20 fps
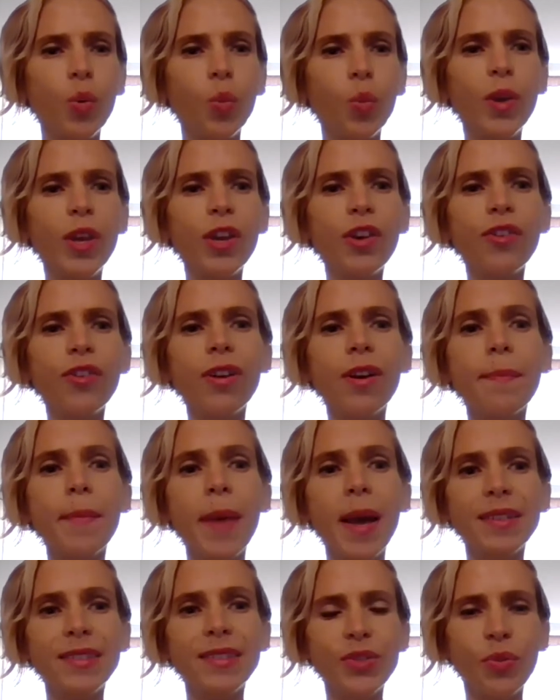We are a
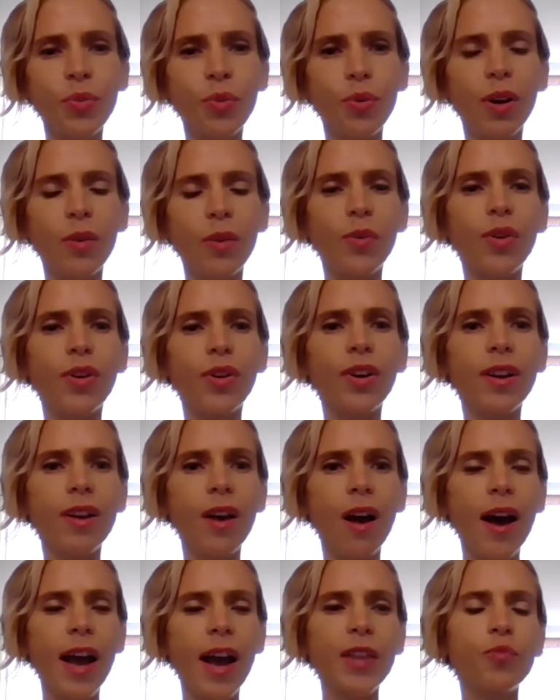mentor, we're a
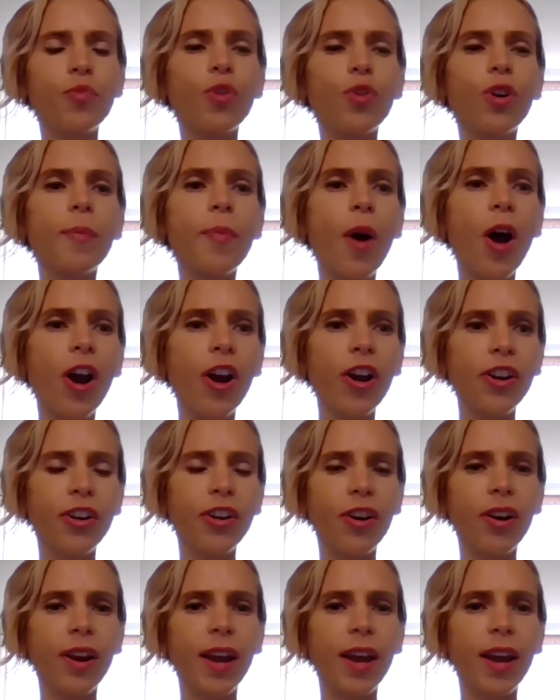guide, we're a partner.